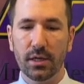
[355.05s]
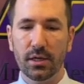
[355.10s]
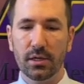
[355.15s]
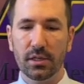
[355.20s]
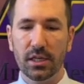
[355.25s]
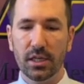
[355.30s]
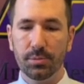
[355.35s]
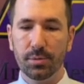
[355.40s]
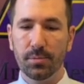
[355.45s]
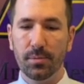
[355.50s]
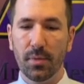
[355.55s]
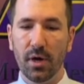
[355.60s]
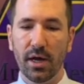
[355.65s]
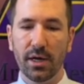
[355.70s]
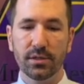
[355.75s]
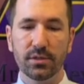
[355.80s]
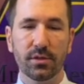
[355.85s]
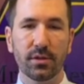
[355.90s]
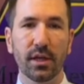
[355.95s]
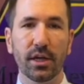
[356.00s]
keep in
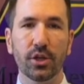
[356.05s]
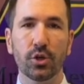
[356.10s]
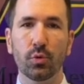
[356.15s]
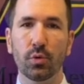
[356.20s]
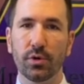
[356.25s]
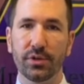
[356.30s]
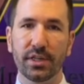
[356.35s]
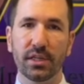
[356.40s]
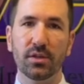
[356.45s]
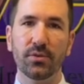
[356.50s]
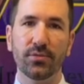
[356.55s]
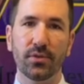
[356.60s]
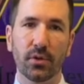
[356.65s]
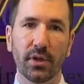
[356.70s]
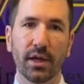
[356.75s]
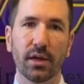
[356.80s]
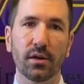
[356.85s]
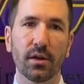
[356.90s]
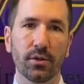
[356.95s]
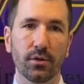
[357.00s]
mind that you will need to fill out
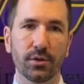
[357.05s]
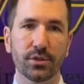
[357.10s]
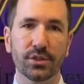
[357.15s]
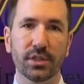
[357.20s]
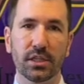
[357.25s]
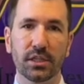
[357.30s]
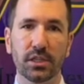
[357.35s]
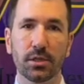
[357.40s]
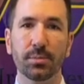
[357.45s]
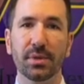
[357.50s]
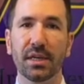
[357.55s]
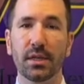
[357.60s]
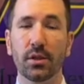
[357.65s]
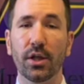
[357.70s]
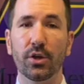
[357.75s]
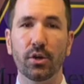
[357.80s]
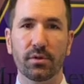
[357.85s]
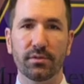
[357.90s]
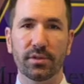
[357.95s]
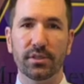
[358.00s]
another CCP
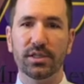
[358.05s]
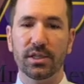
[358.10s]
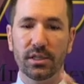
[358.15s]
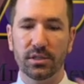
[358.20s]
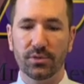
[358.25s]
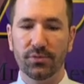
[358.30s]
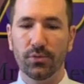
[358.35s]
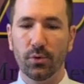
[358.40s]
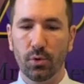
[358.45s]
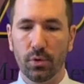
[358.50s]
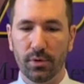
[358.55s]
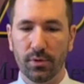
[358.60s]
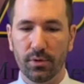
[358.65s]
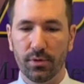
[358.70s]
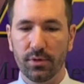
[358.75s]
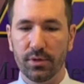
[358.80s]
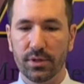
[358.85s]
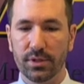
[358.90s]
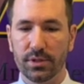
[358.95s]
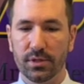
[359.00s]
letter of intent for
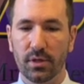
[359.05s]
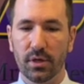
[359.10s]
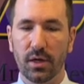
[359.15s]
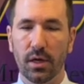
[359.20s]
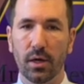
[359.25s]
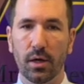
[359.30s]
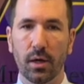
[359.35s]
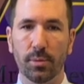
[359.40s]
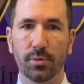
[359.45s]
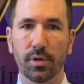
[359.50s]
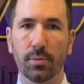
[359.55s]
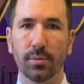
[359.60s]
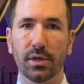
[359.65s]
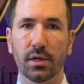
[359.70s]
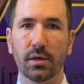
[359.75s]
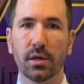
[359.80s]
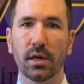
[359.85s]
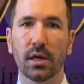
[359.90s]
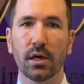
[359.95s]
this upcoming